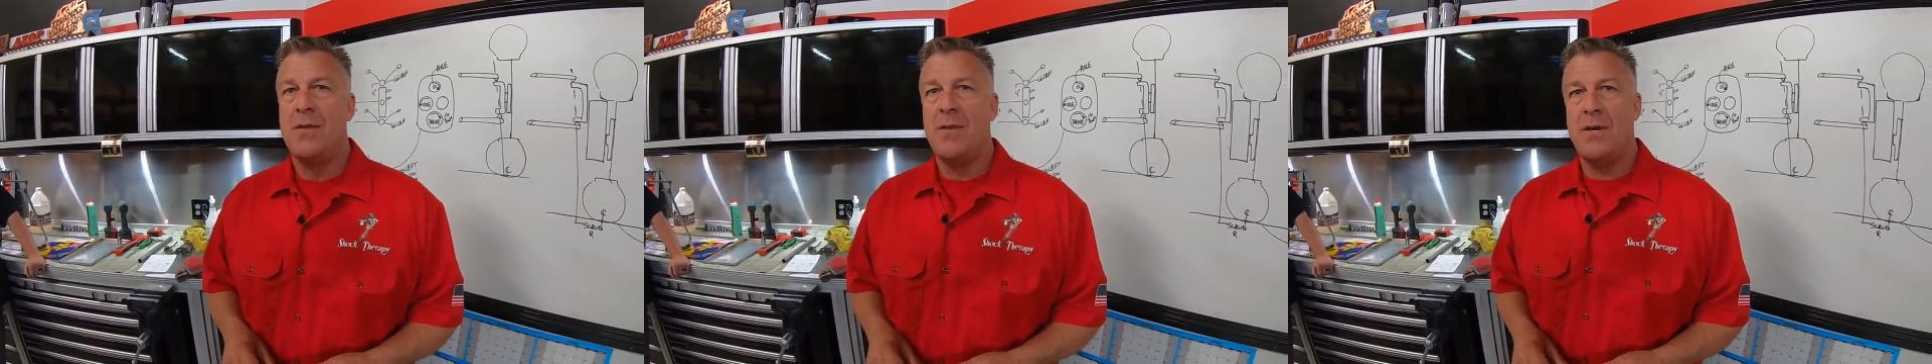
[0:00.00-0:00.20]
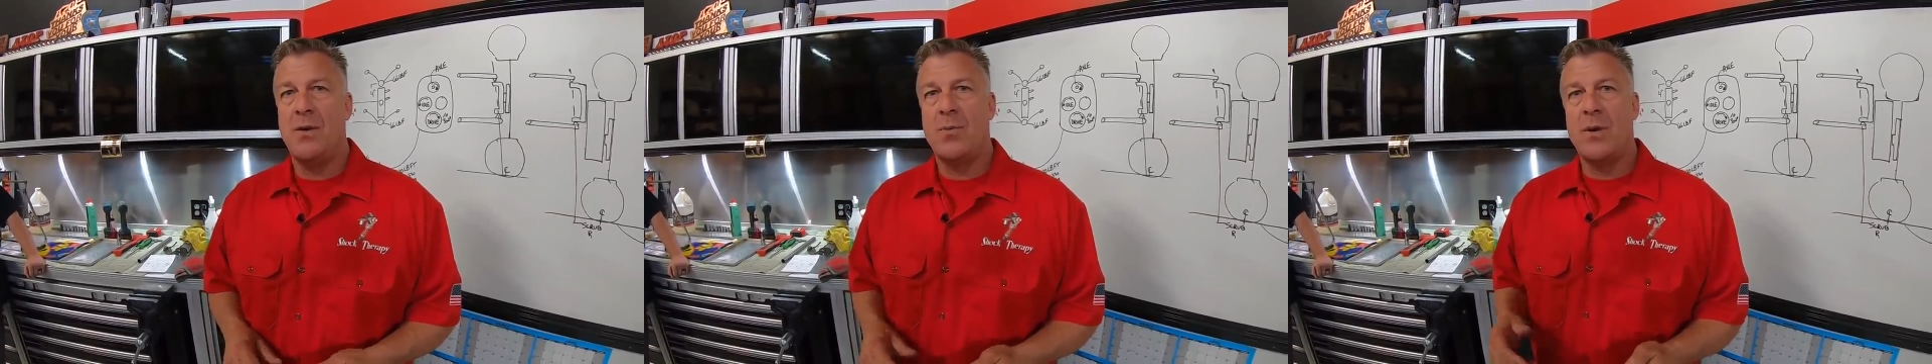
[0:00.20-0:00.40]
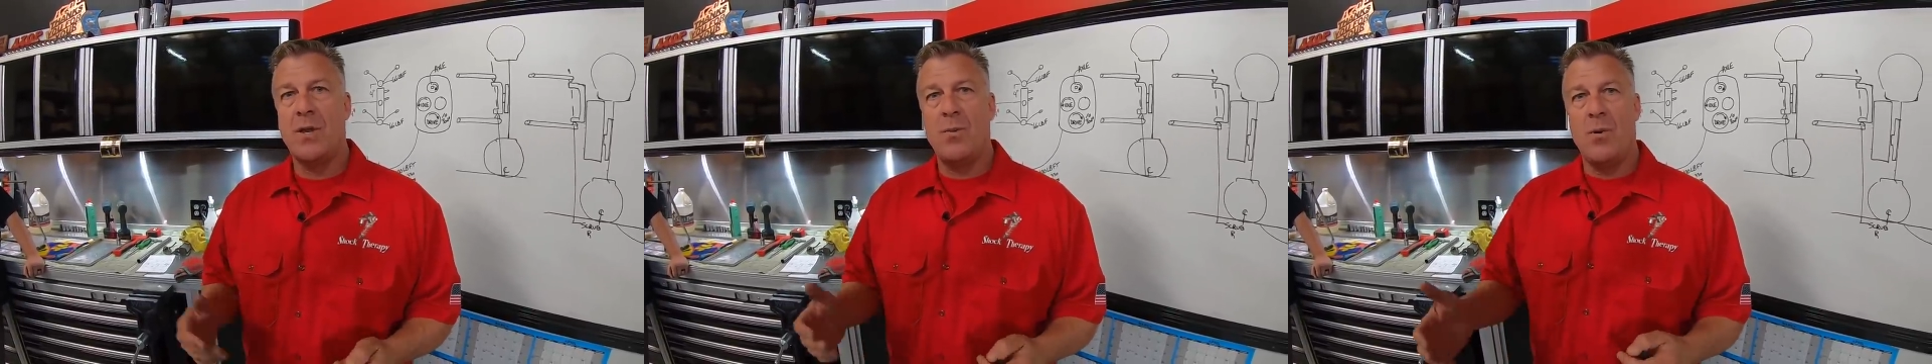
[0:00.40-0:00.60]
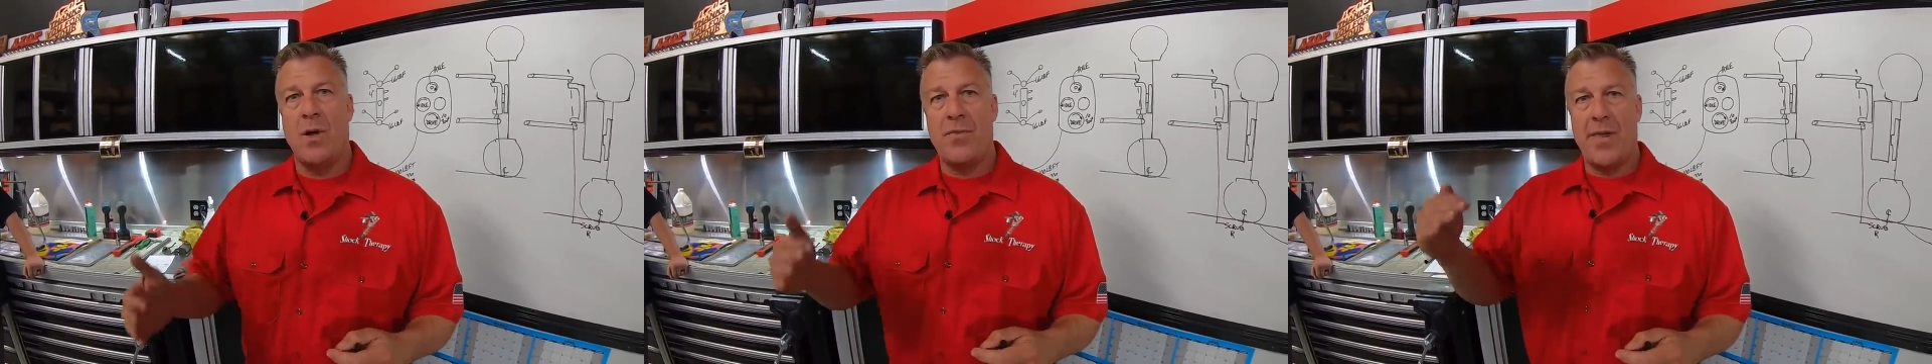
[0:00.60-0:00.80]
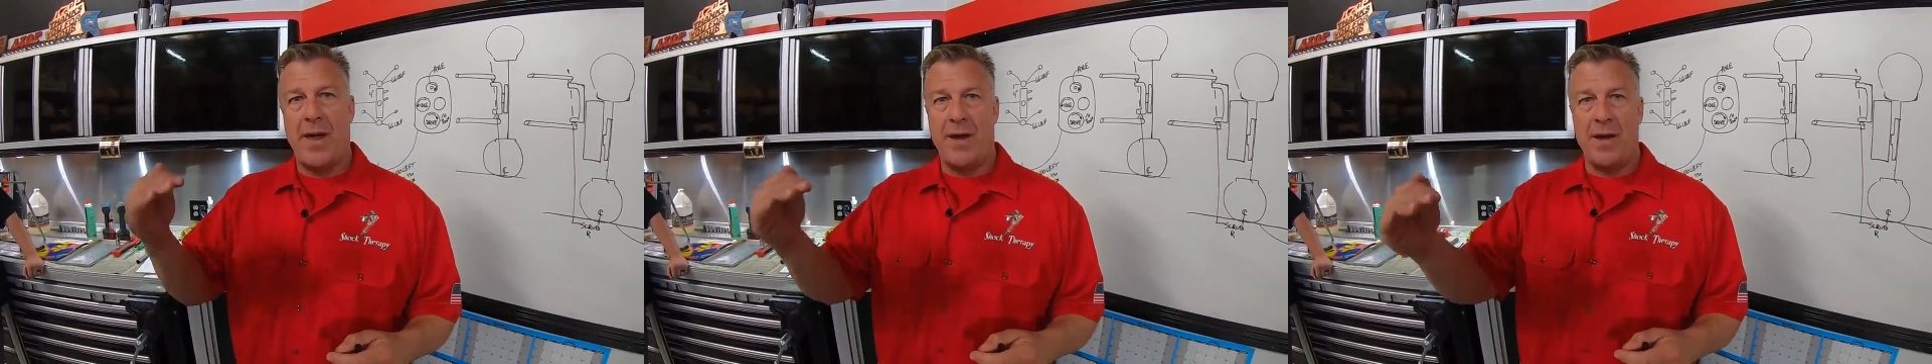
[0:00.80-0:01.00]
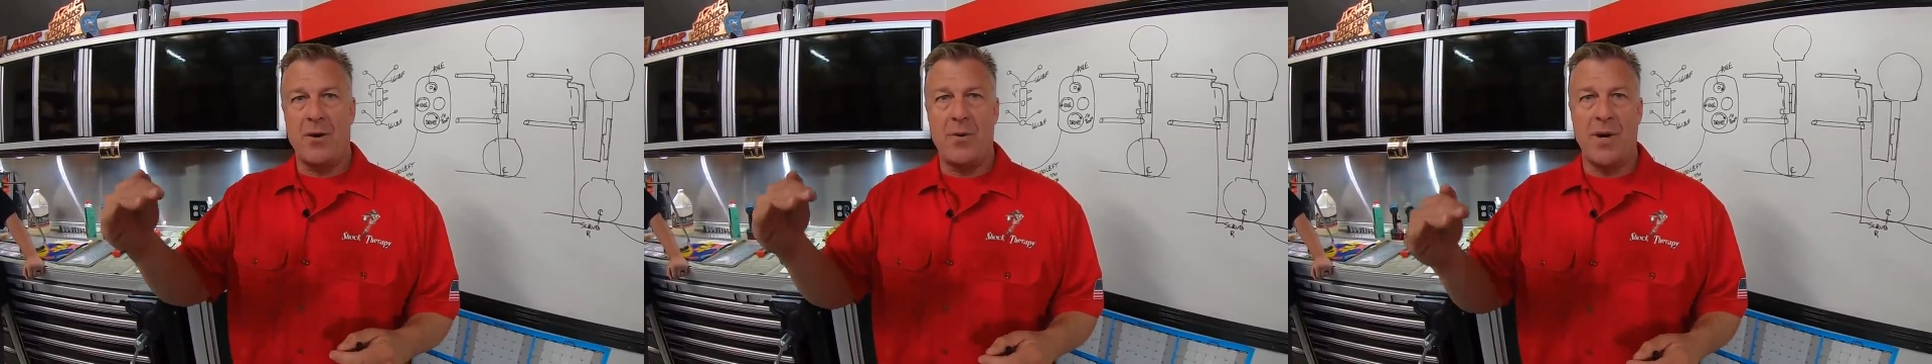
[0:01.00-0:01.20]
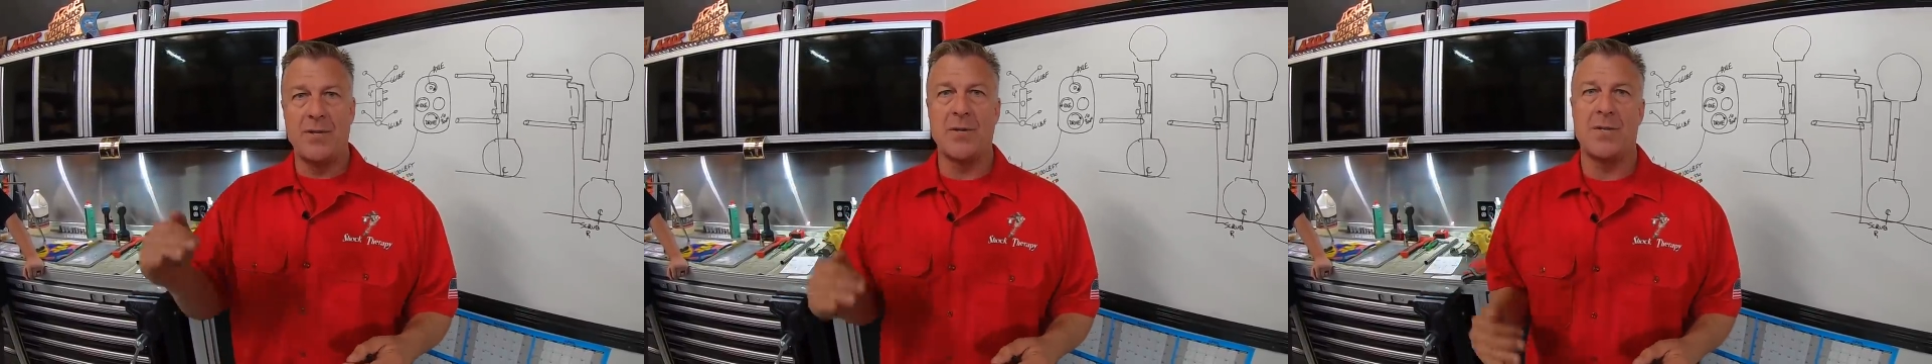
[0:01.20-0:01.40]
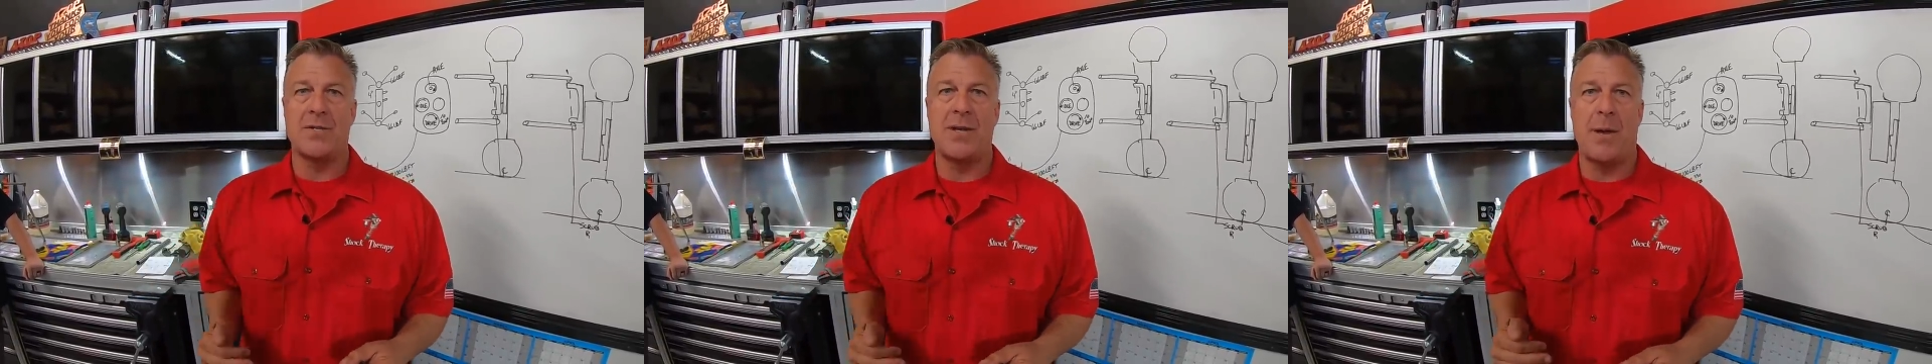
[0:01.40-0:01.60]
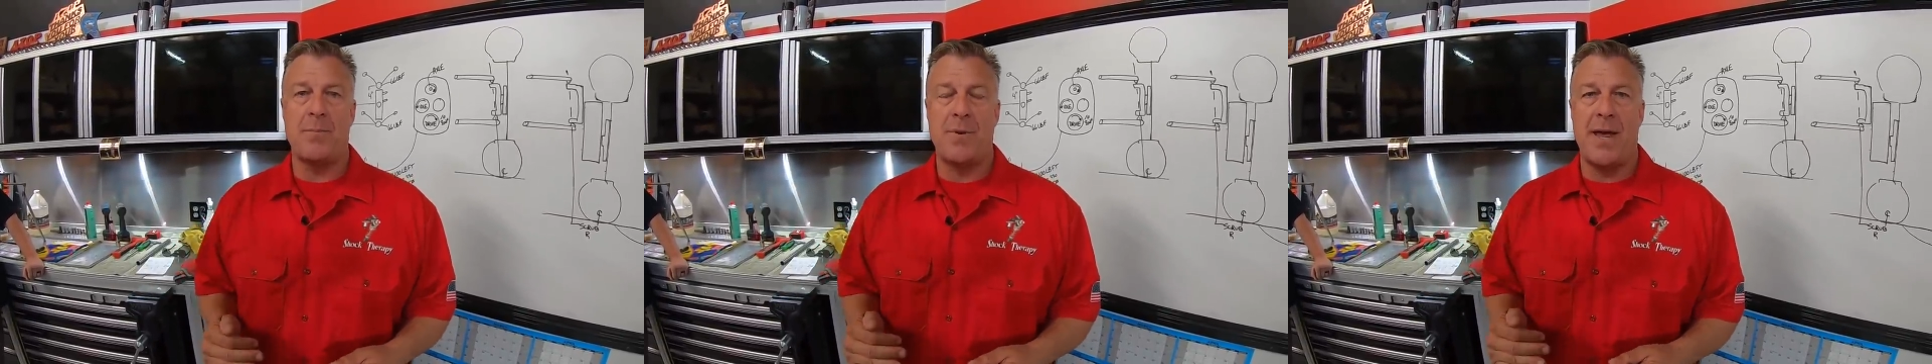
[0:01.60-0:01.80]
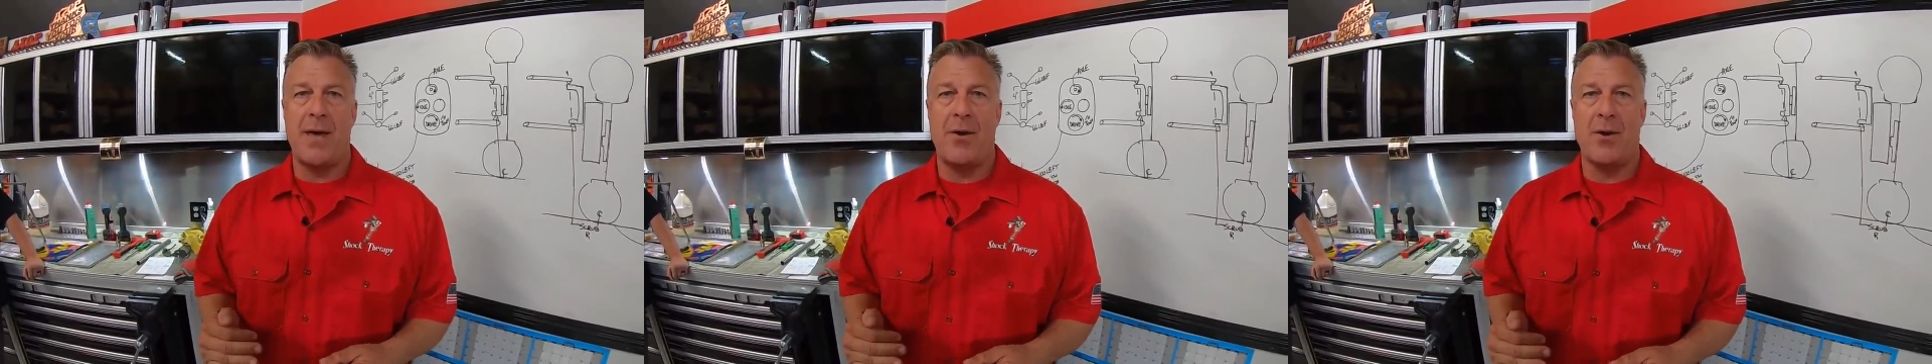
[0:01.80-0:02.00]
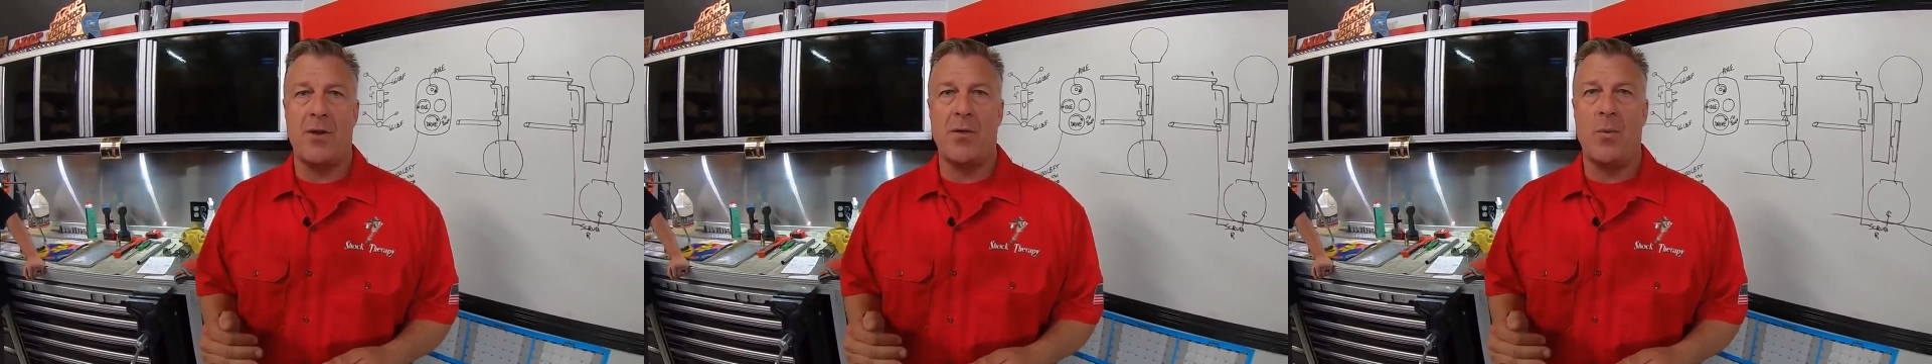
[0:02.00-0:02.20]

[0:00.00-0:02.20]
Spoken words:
then you really want that gear ratio step down,